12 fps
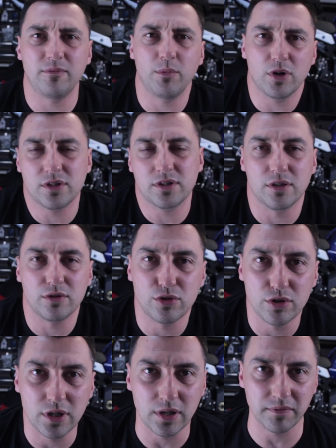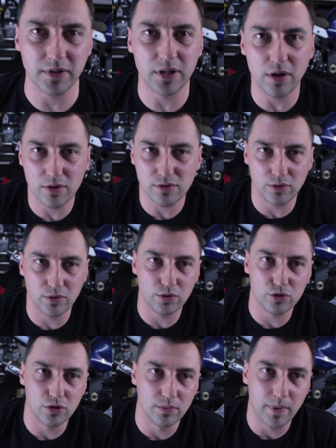Moss tuning videos on
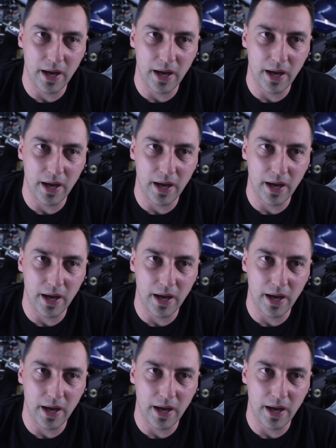YouTube,